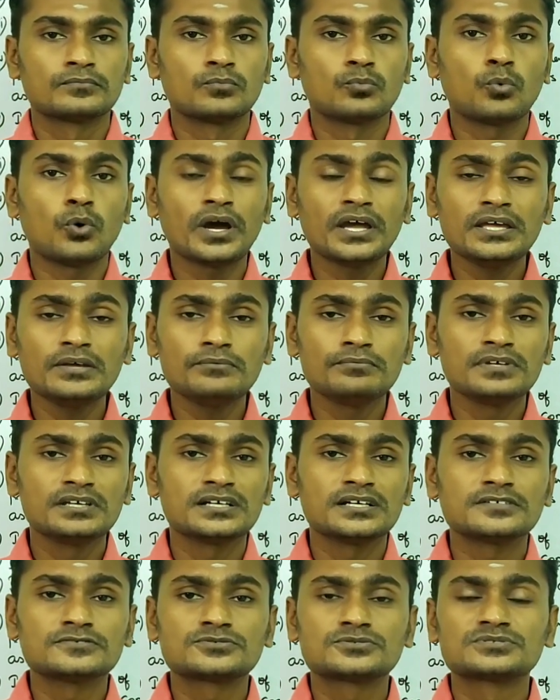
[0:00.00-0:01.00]
Why
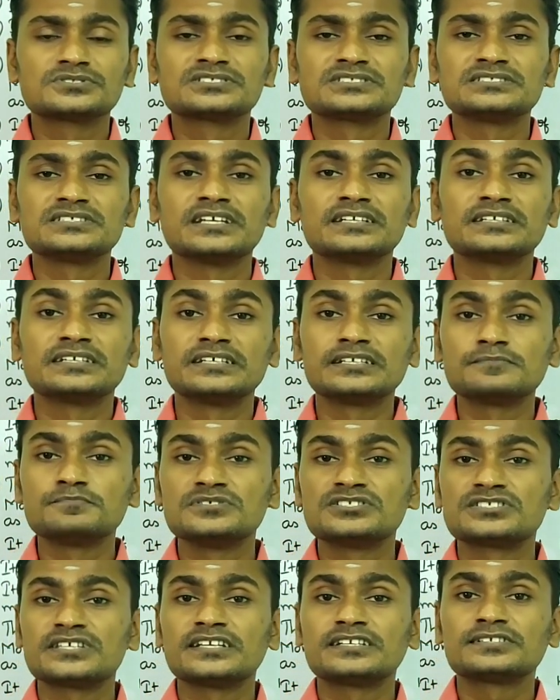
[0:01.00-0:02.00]
we have to create
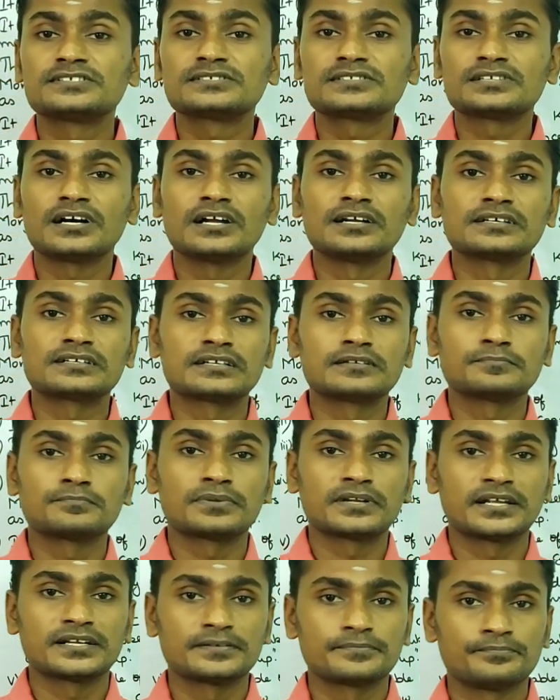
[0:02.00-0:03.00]
herbicide
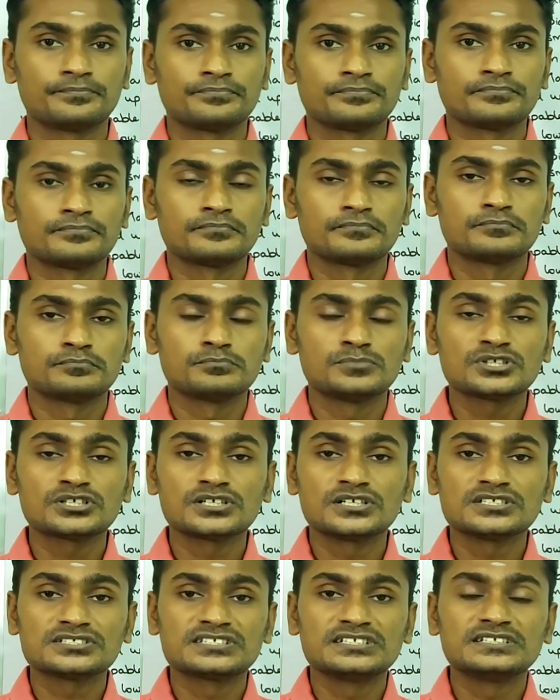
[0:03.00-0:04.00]
tolerant plant?
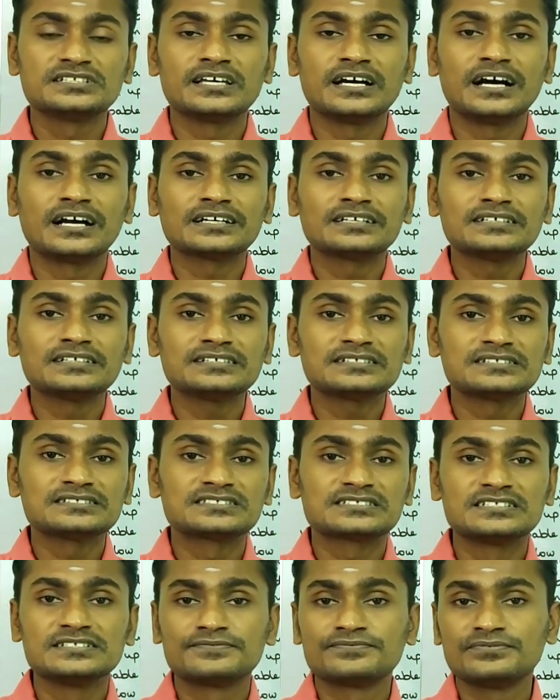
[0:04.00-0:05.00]
Because in the
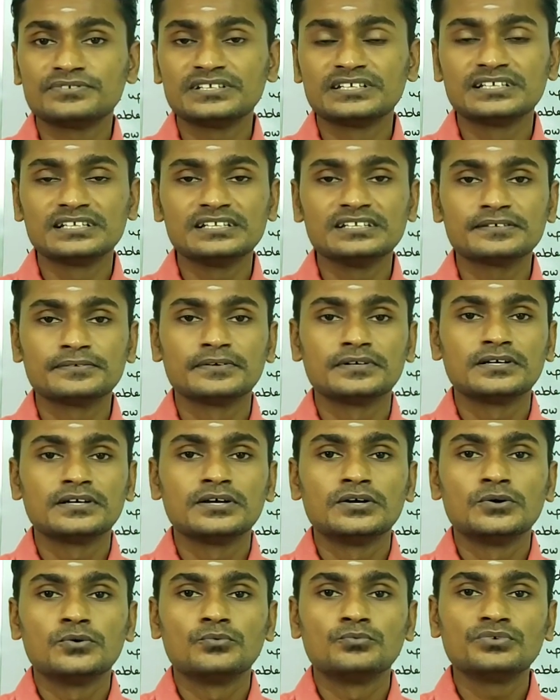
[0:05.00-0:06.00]
agricultural field,
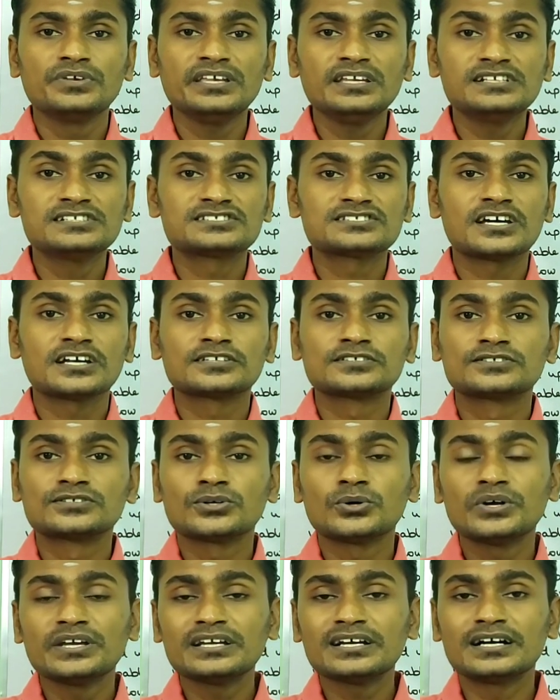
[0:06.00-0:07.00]
weeds are
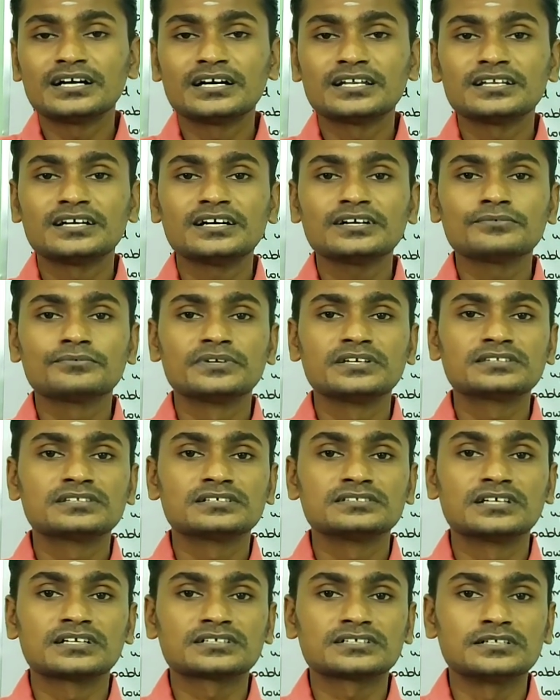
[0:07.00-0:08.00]
growing along
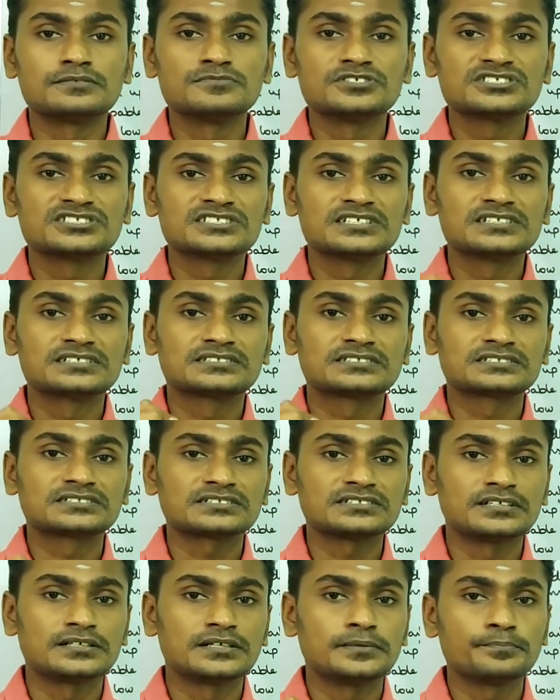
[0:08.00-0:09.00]
with the commercial
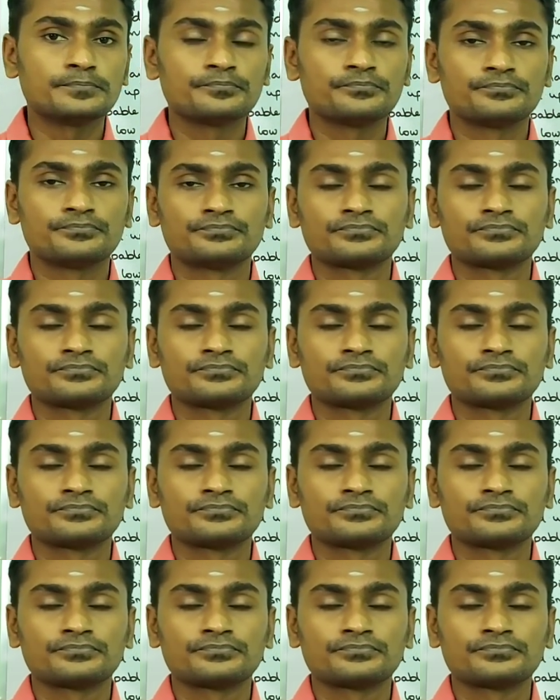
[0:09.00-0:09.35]
crop,